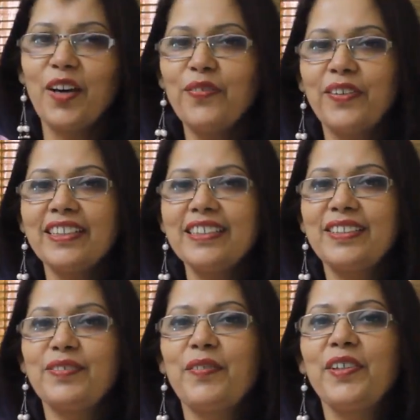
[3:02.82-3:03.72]
Now
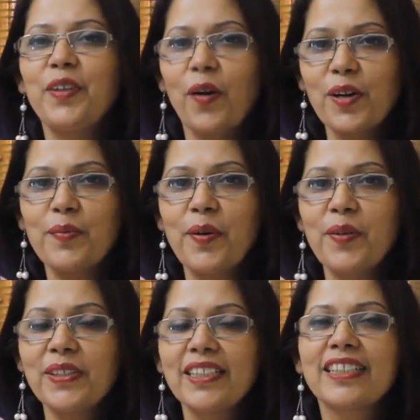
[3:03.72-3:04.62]
first we will talk
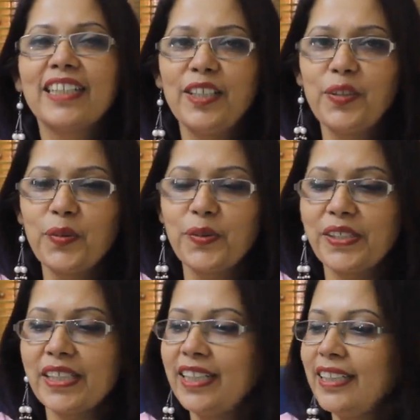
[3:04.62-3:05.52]
about
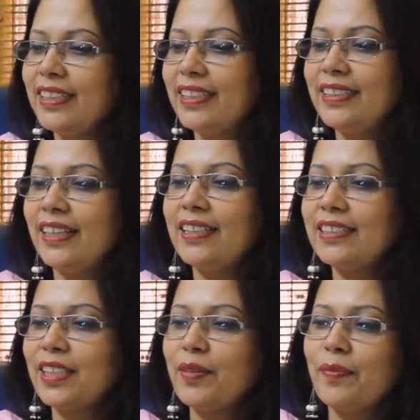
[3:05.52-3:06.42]
Gandusha. These are
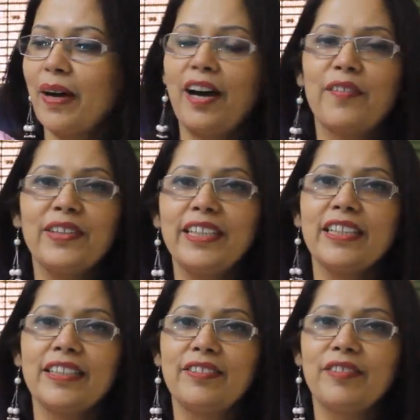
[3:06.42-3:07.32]
some
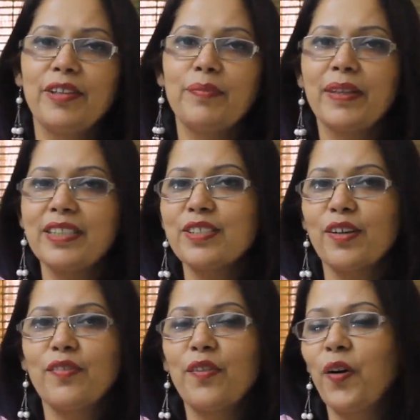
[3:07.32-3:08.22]
Ayurvedic treatments
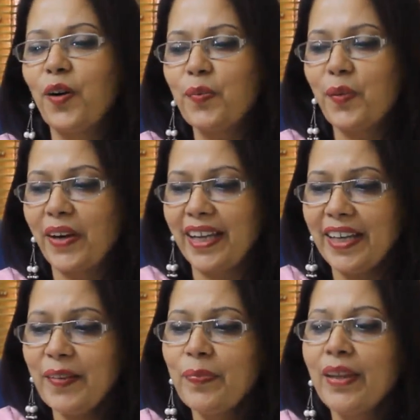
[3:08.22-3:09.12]
of oil
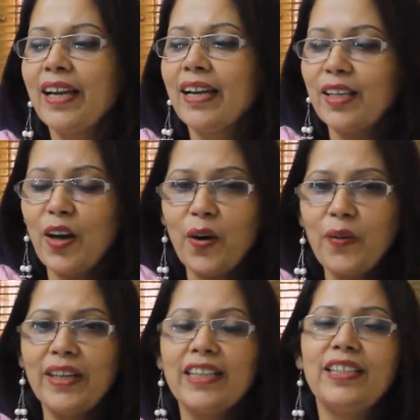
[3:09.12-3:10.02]
pulling.
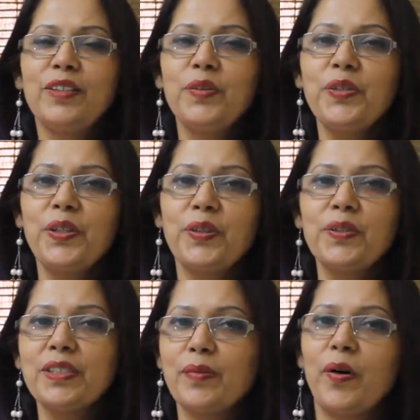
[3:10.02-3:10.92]
Now in Gandusha you
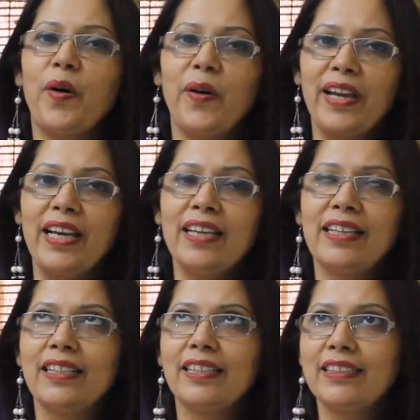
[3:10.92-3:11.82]
use some oil.
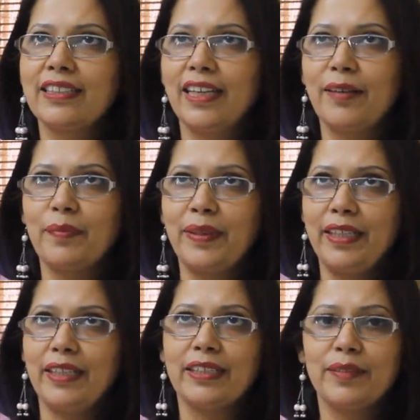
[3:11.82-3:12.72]
It can
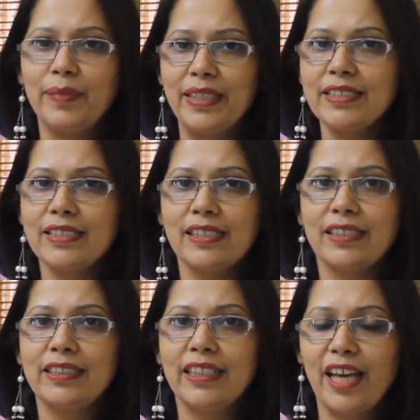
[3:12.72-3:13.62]
be the best
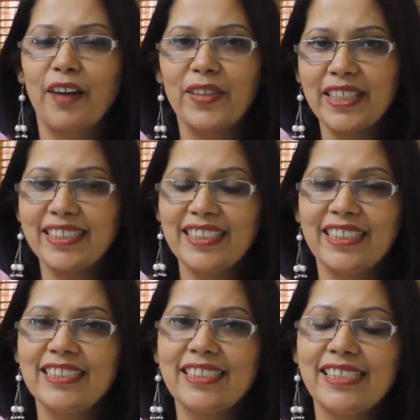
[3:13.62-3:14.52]
that Ayurveda
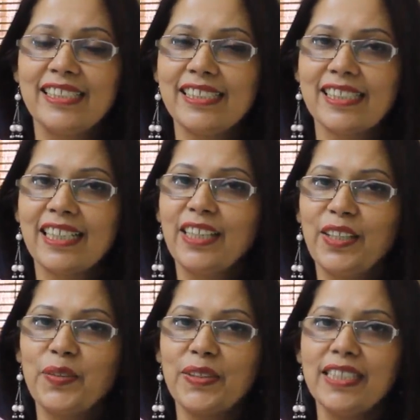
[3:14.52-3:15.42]
suggests is
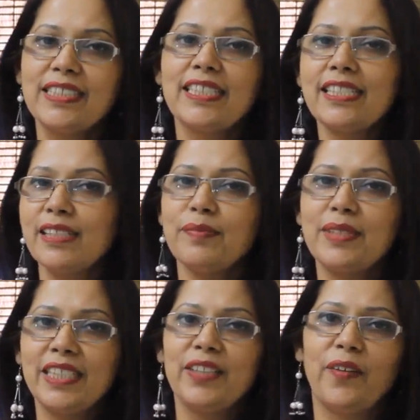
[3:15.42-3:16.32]
using sesame
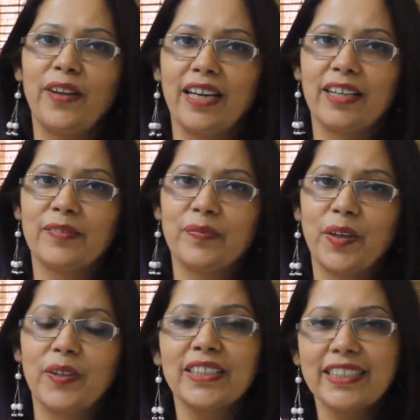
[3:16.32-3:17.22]
seed oil
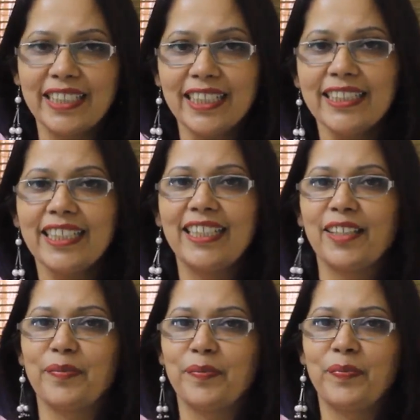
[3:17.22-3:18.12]
or the
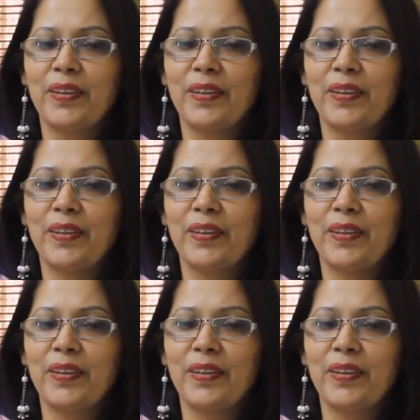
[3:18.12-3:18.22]
Tailam,